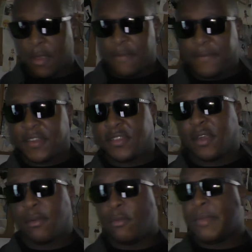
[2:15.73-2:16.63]
First
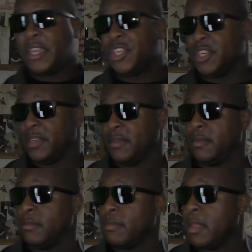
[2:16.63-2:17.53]
honorable mention
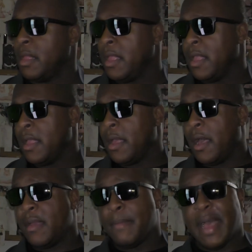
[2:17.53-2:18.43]

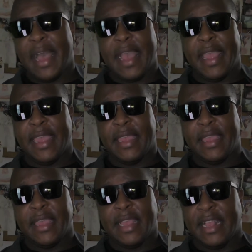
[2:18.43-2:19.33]
on my
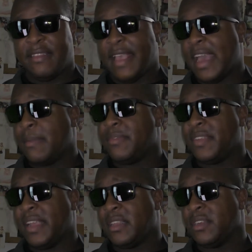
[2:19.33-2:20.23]
Is Adam
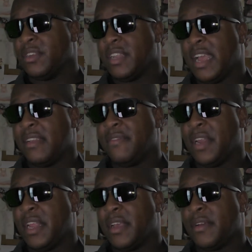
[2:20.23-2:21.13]
Sandler Done
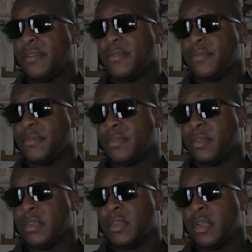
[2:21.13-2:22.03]
video.
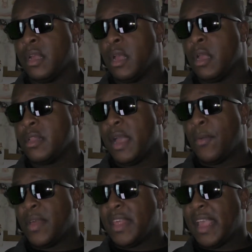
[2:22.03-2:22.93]
Now,
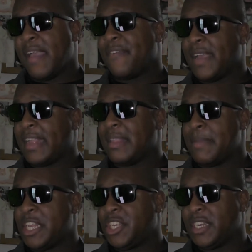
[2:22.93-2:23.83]
one thing I forgot to
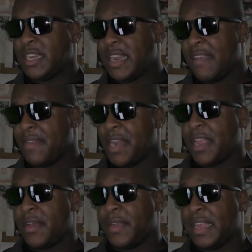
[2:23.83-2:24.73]
mention in that
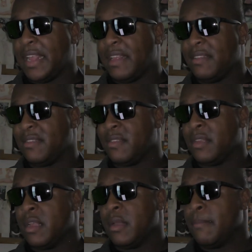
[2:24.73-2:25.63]
video is
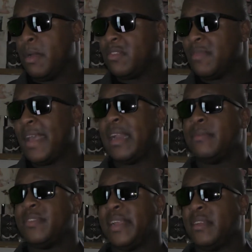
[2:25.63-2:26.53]
most of
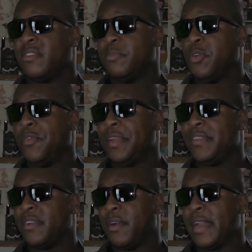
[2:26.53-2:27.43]
Adam Sandler's
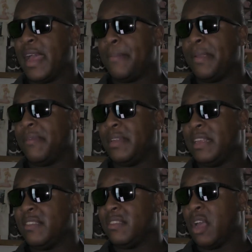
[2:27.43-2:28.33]
movies are now being
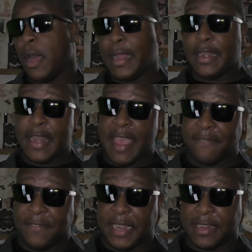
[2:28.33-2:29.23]
released on
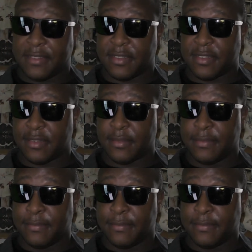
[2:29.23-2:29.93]
Netflix.